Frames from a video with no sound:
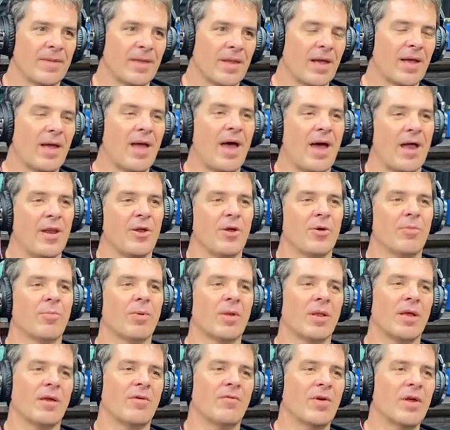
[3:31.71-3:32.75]
Like, how do you
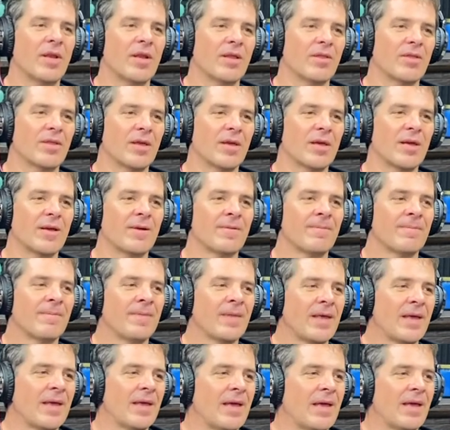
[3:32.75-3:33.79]
believe anything
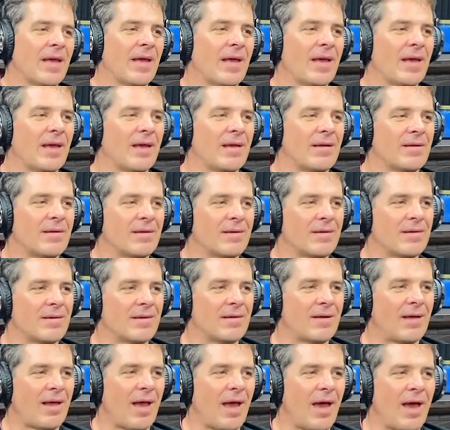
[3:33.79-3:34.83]

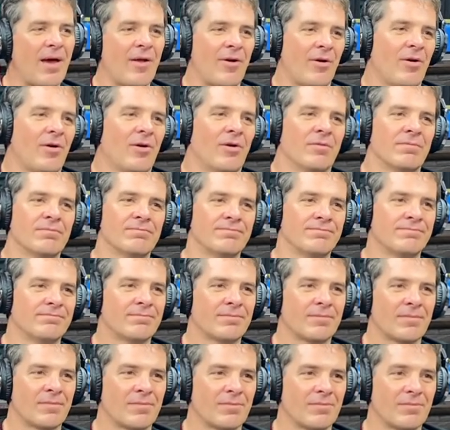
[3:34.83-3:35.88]
at all
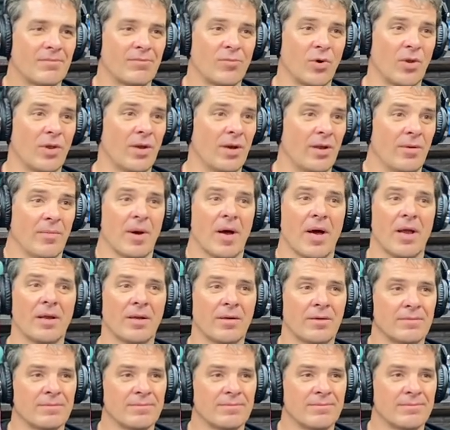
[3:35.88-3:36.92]
with anybody?
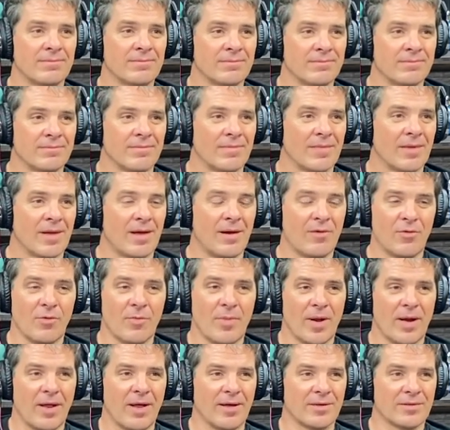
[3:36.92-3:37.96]

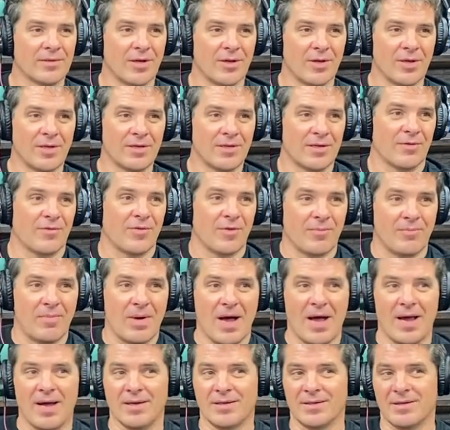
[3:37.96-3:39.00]
Everybody has all these different
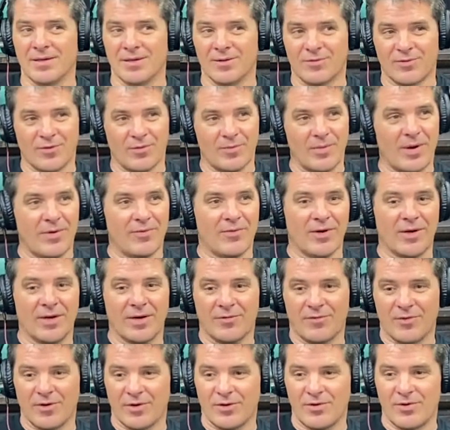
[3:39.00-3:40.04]
biases from every
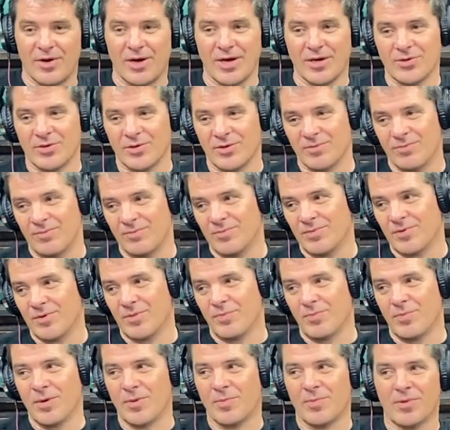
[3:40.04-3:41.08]
different direction.
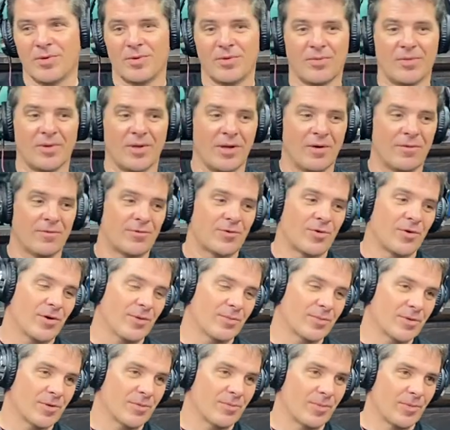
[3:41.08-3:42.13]
Some people love
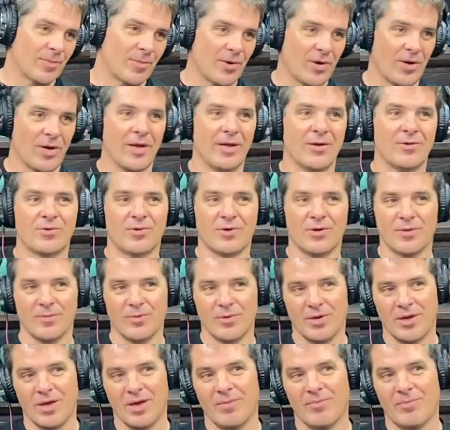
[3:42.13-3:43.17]
Trump, some people hate Trump.
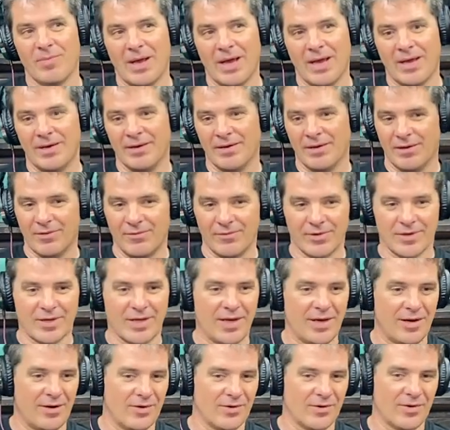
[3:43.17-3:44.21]
You got Biden lovers,
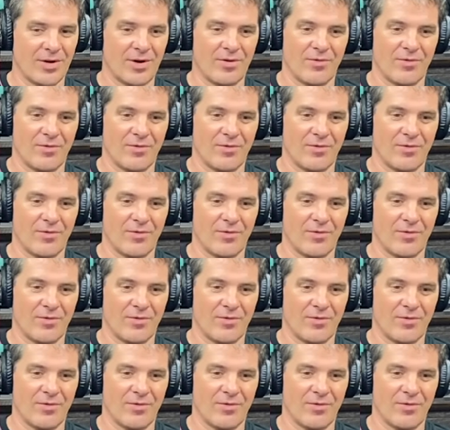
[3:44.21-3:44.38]
haters.